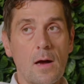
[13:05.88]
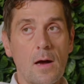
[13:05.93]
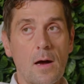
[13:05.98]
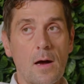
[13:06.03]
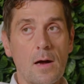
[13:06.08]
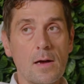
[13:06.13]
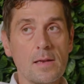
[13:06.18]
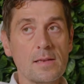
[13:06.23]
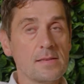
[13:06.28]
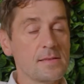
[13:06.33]

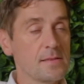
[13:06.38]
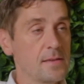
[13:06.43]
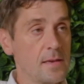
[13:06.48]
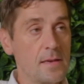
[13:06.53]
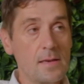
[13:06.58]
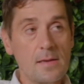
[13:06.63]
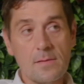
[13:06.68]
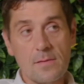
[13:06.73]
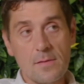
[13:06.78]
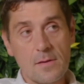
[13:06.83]
I
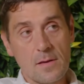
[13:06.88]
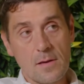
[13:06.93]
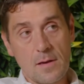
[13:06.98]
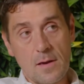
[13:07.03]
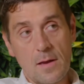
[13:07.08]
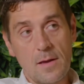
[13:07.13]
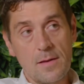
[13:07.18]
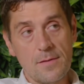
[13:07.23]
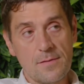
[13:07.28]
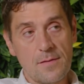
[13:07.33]
see that
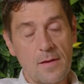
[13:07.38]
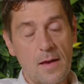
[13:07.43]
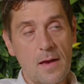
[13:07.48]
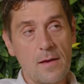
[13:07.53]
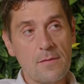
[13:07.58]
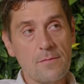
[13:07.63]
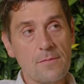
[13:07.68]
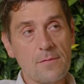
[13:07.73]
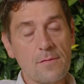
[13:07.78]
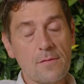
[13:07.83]
clients
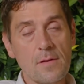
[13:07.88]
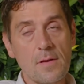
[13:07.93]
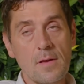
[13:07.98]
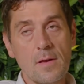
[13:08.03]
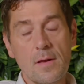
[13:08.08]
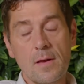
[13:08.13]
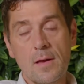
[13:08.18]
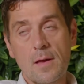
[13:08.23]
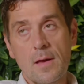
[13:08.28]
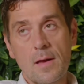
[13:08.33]
have,
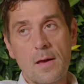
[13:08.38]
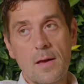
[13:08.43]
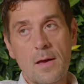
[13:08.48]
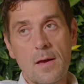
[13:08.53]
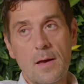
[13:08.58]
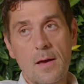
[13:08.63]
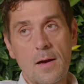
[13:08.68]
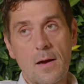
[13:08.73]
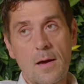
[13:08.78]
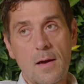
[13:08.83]

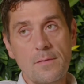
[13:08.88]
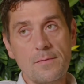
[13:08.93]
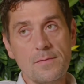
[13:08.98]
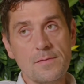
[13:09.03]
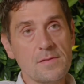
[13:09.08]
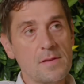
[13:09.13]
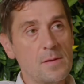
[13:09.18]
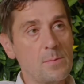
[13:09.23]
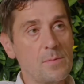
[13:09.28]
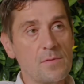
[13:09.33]
I've
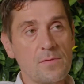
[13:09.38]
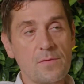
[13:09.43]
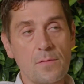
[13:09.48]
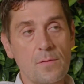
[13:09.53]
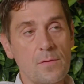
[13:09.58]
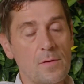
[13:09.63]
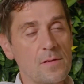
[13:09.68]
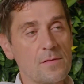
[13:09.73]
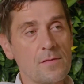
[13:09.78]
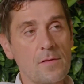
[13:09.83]
seen
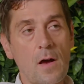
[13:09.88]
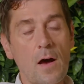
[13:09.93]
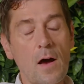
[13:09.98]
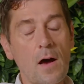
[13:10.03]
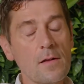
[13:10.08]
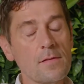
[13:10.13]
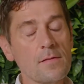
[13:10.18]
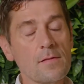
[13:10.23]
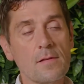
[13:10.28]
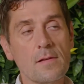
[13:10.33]
before. It's
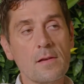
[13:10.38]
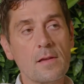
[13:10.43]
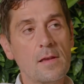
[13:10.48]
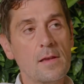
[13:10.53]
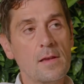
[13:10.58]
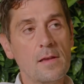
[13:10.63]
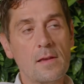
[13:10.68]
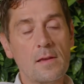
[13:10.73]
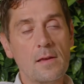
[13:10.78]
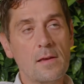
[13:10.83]

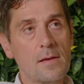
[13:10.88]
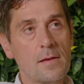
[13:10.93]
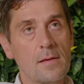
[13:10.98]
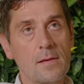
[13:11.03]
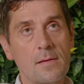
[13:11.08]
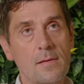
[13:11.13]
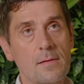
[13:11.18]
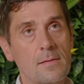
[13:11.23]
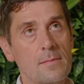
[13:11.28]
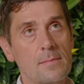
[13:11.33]
utterly
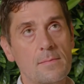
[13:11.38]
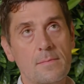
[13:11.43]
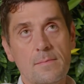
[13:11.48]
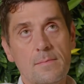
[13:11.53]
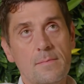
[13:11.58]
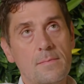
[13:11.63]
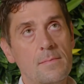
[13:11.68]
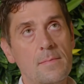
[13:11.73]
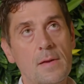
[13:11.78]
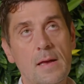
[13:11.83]

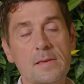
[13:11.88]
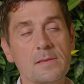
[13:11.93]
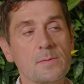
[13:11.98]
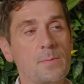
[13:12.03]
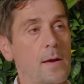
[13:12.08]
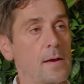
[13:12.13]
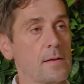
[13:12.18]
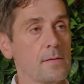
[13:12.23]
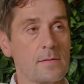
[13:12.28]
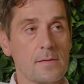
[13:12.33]

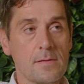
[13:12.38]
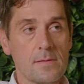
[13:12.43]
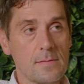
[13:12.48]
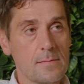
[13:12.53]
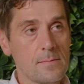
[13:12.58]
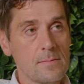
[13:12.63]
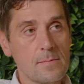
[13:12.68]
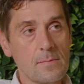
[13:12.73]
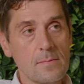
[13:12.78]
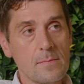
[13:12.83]
expected.
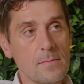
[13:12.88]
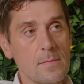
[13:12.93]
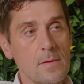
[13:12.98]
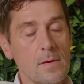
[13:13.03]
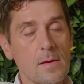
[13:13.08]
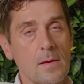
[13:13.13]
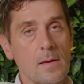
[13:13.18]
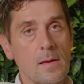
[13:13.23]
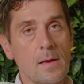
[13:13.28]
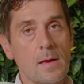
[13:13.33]

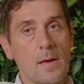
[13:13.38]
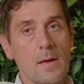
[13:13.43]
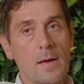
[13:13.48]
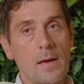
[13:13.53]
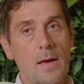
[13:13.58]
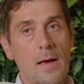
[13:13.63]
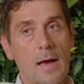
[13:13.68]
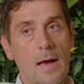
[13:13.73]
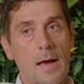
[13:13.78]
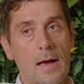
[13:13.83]

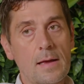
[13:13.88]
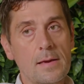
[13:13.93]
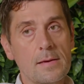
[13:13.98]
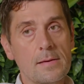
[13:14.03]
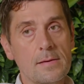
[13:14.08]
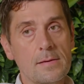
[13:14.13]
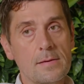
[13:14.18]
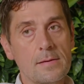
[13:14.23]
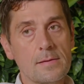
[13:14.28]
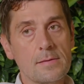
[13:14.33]

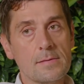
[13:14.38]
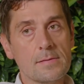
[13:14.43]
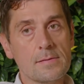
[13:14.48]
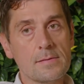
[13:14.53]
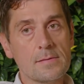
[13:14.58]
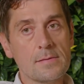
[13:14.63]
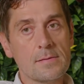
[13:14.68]
And